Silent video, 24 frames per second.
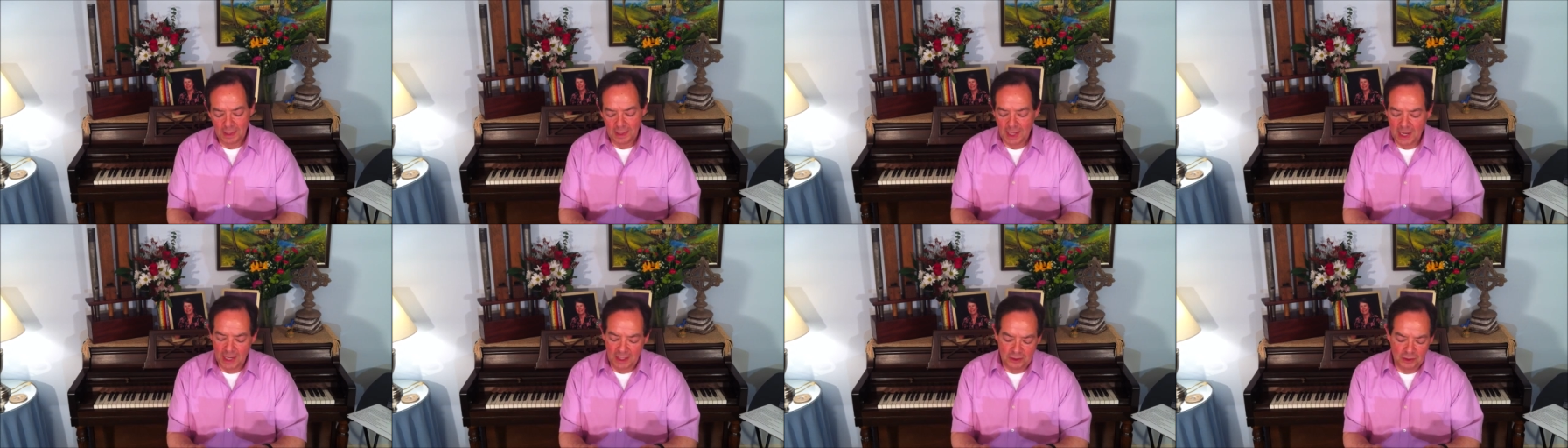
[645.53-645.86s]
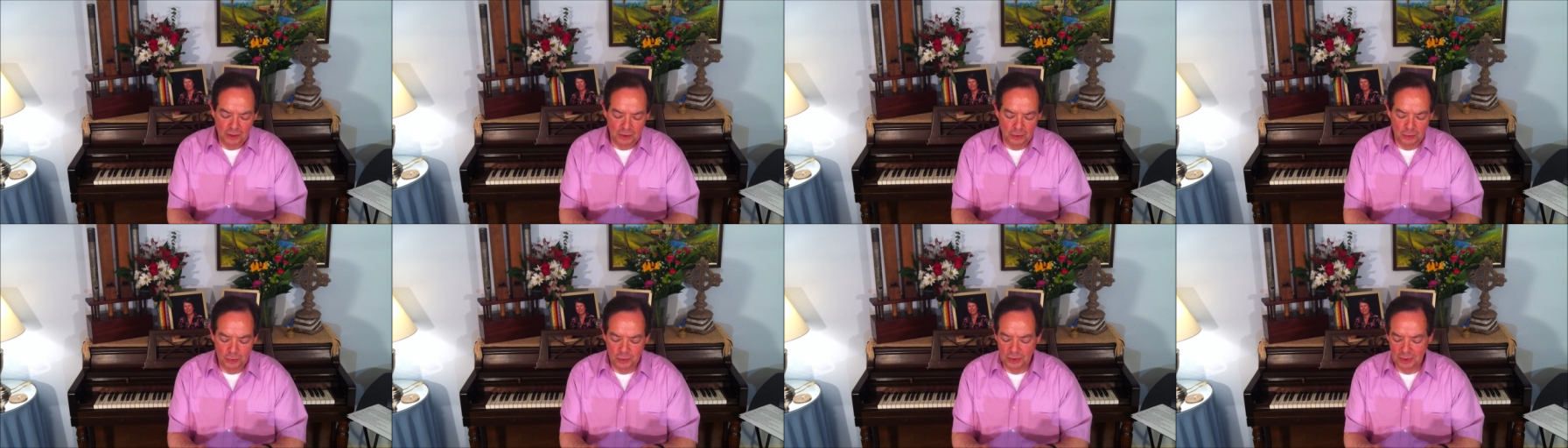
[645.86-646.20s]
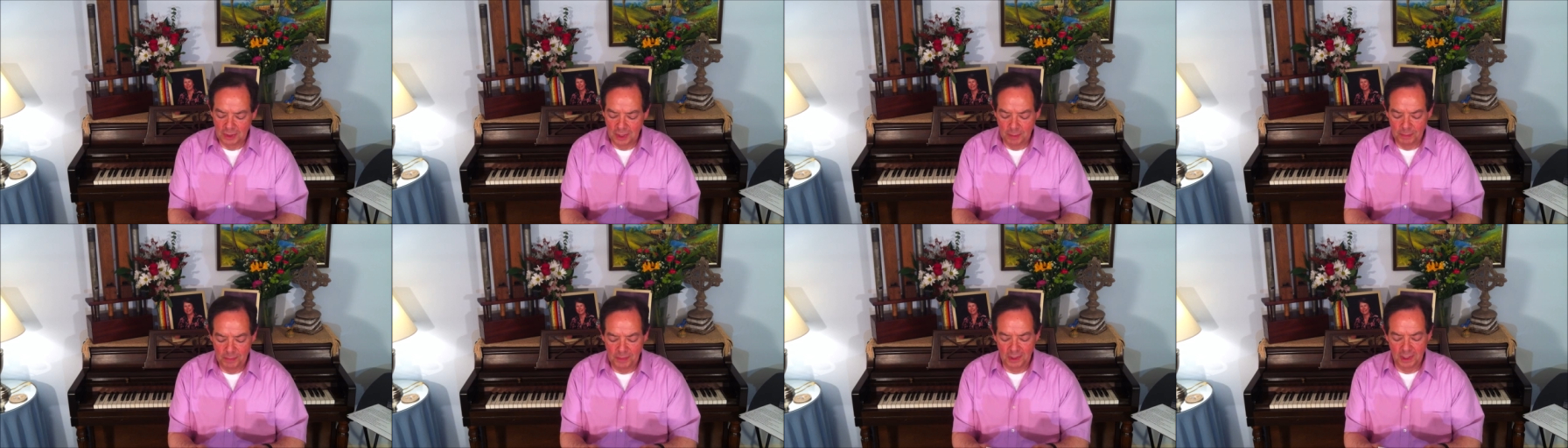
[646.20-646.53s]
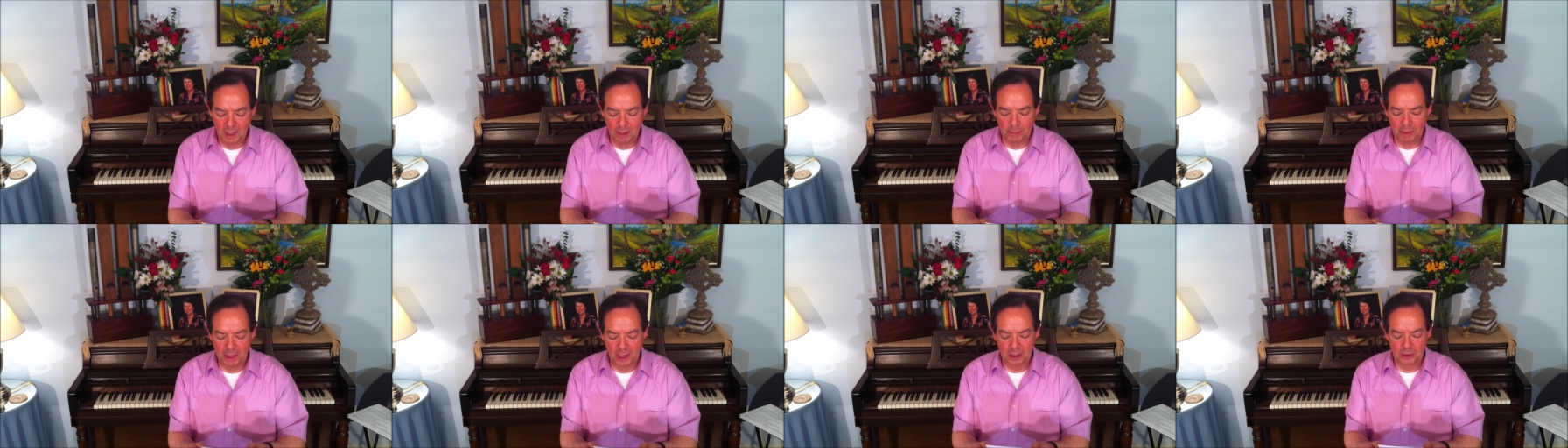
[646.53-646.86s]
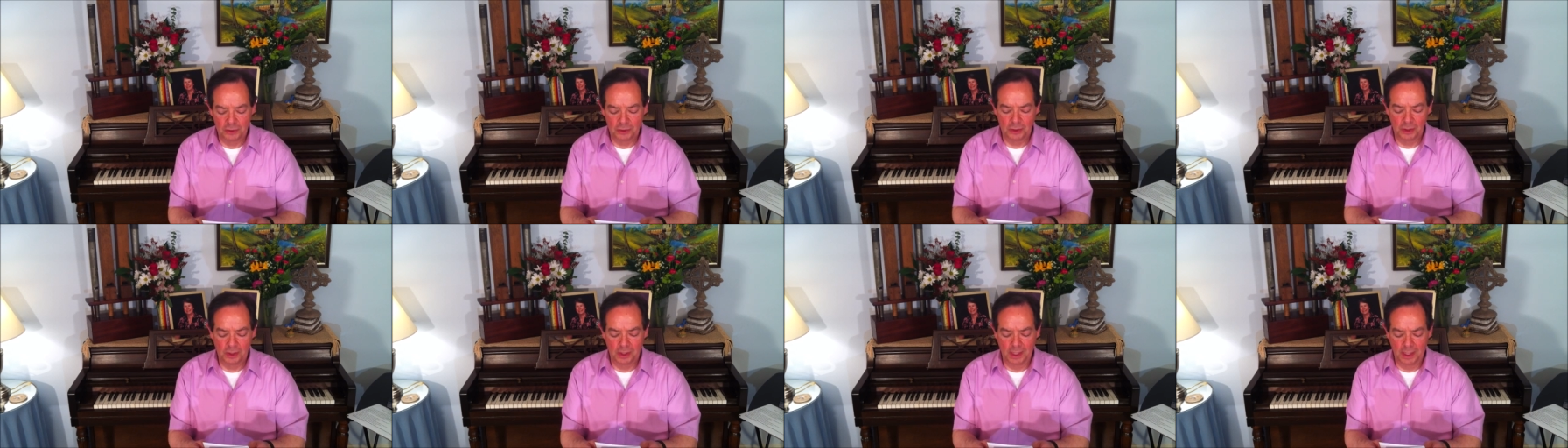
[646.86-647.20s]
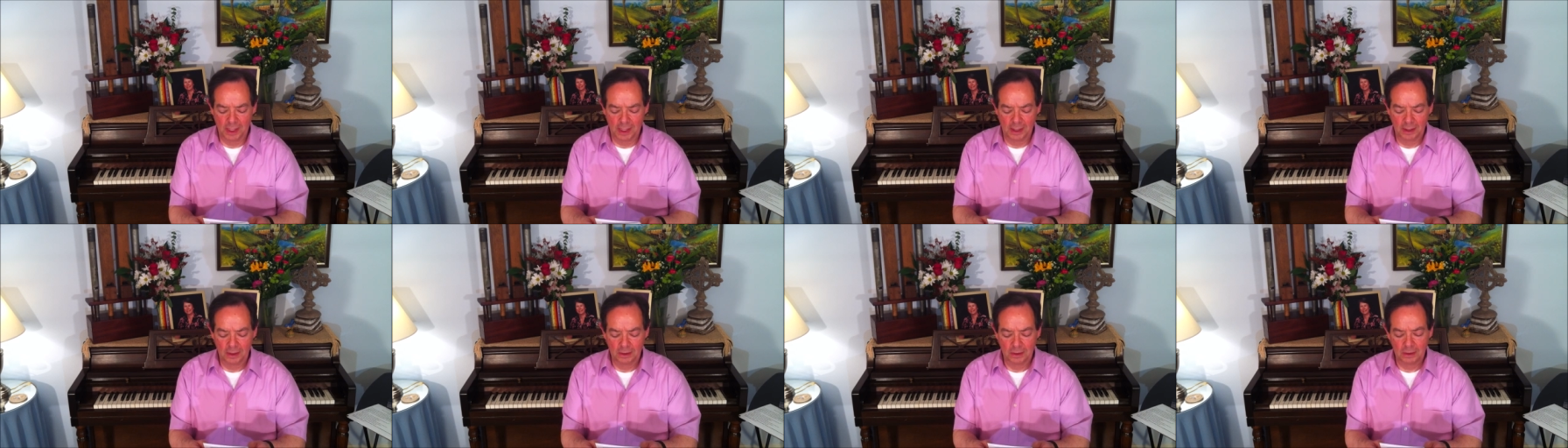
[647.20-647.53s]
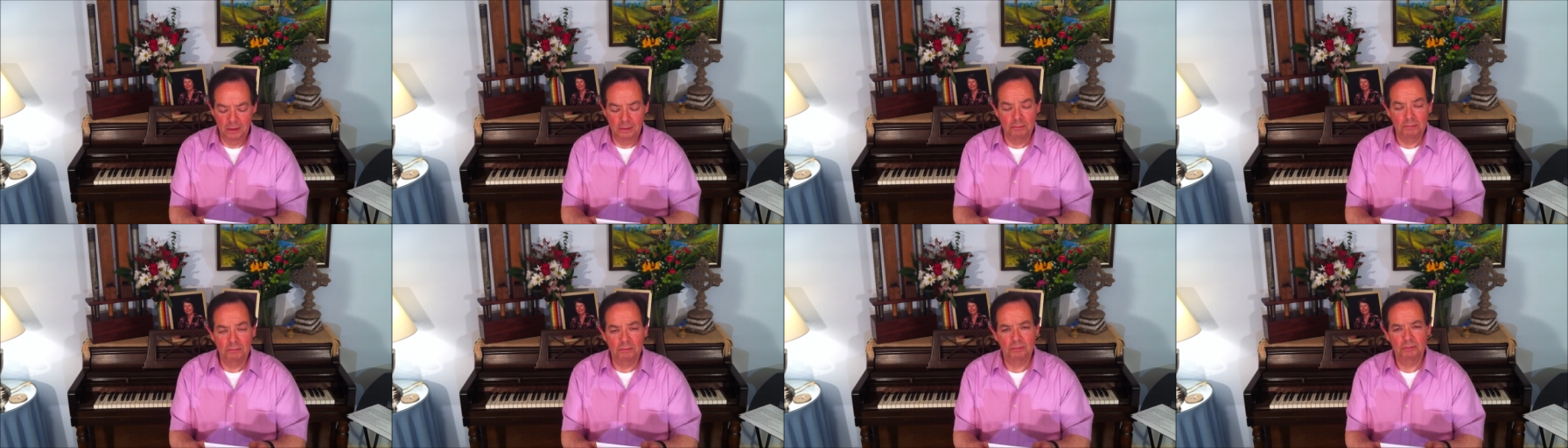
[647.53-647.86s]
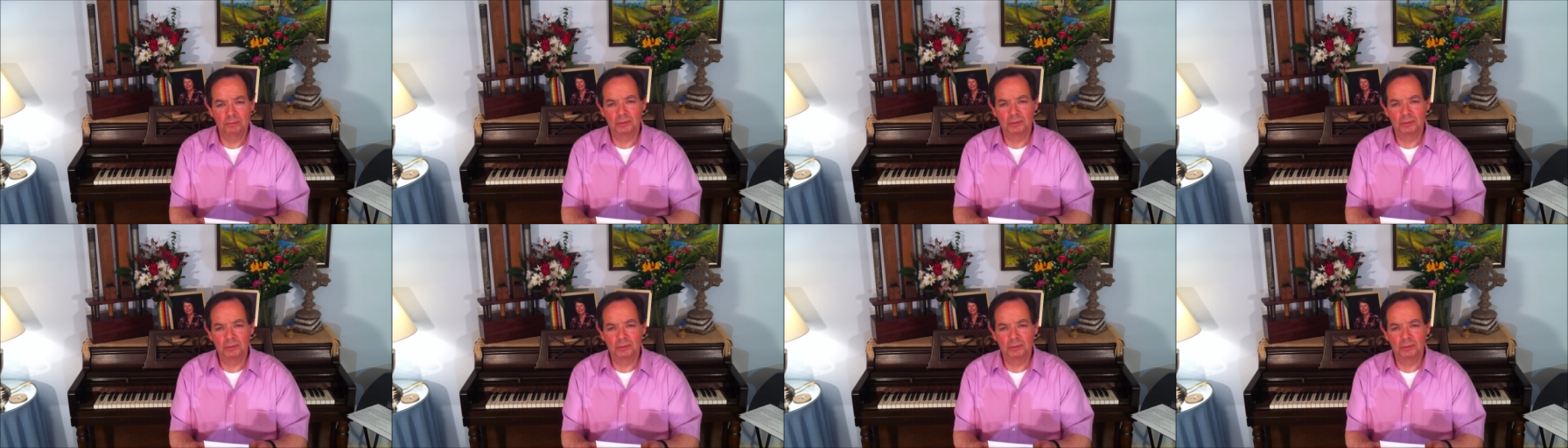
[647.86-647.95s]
Can't you do something about your hair?